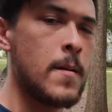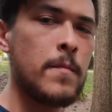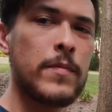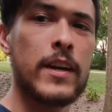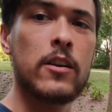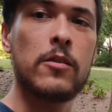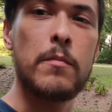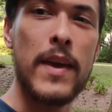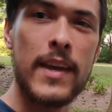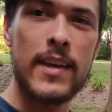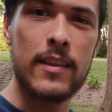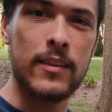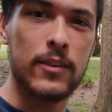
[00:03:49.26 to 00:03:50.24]
then it'll
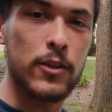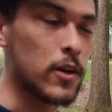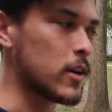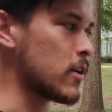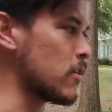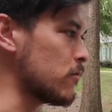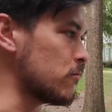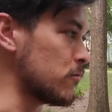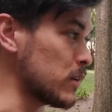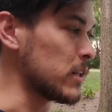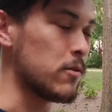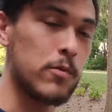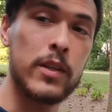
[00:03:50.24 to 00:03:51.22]
make it look
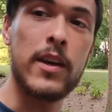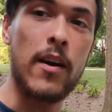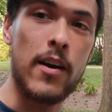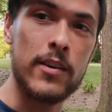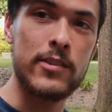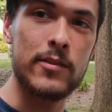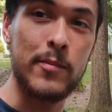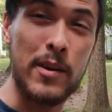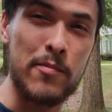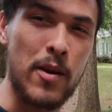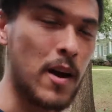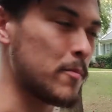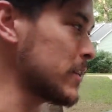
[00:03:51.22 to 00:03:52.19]
really, really awesome, I
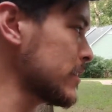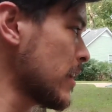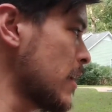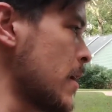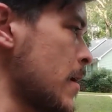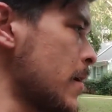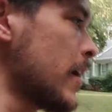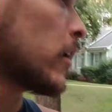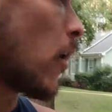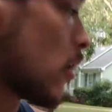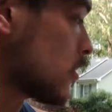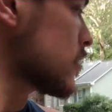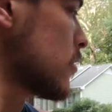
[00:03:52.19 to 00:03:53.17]
promise. And
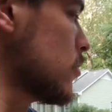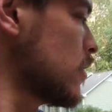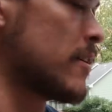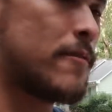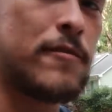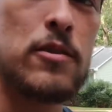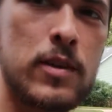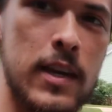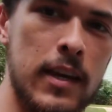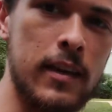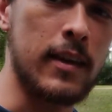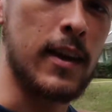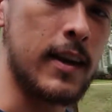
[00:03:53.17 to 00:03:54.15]
also, if you
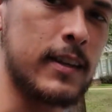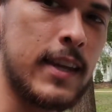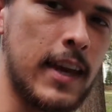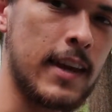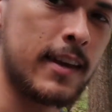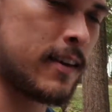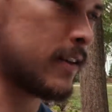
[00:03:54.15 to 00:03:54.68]
can take,